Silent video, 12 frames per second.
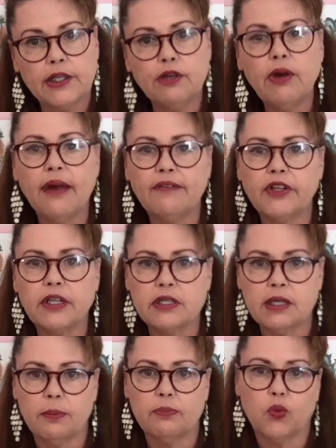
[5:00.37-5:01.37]
you have to
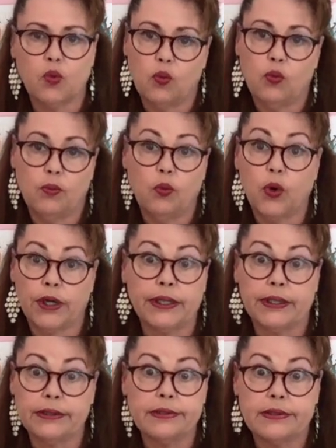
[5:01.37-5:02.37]
accept what
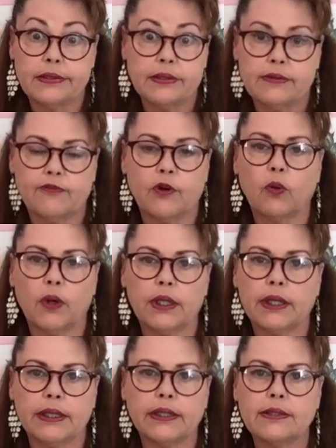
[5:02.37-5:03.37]
is for what
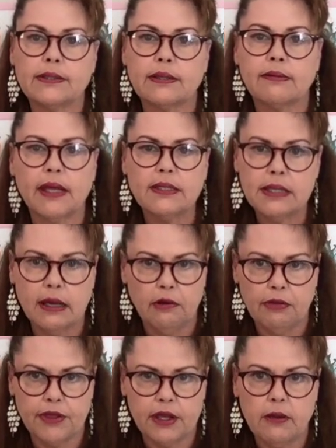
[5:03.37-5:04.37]
it is. And that's
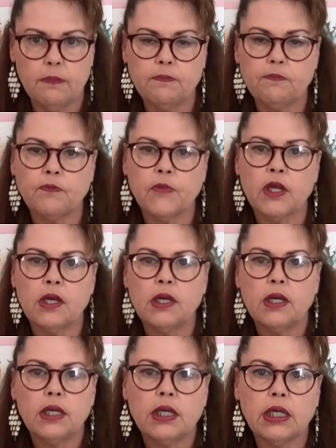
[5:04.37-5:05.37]
healthy.
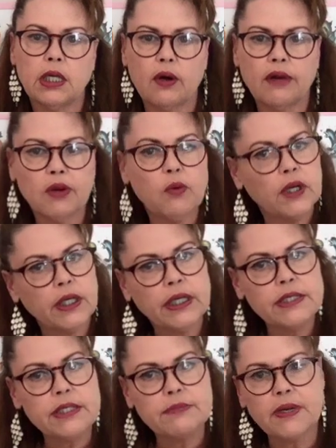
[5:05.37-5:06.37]
Everyone
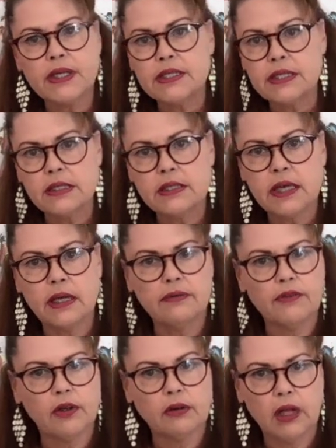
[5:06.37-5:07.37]
needs to make sense out
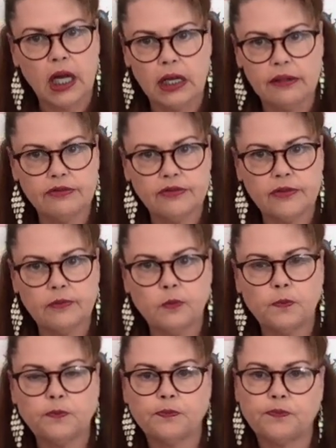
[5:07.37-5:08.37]
of their life.
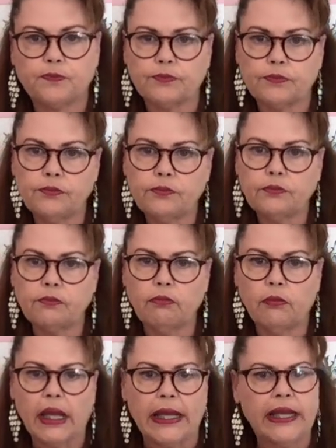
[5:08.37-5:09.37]

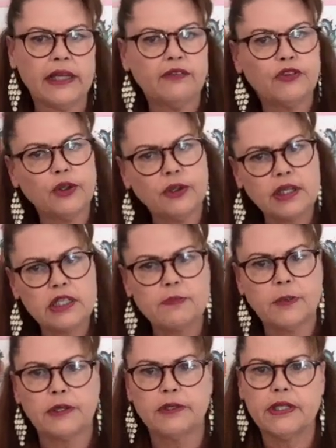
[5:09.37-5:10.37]
And if you're
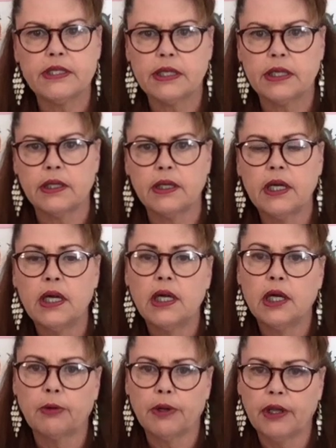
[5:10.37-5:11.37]
experiencing
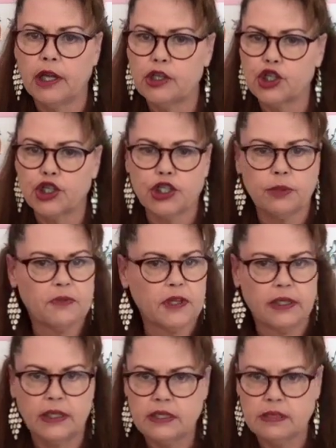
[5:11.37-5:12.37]
a relationship
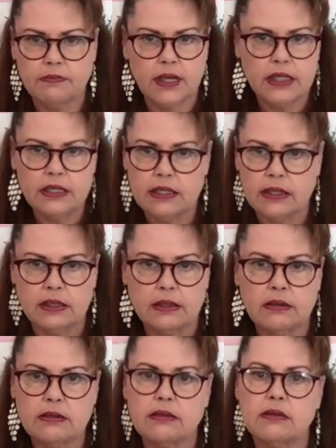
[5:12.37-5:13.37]
that doesn't make
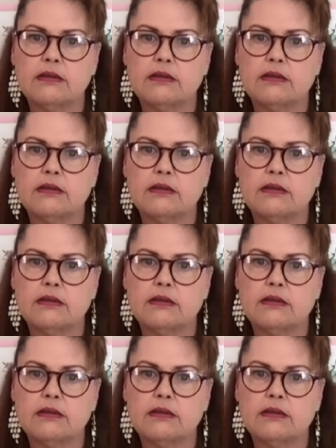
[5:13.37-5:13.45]
sense,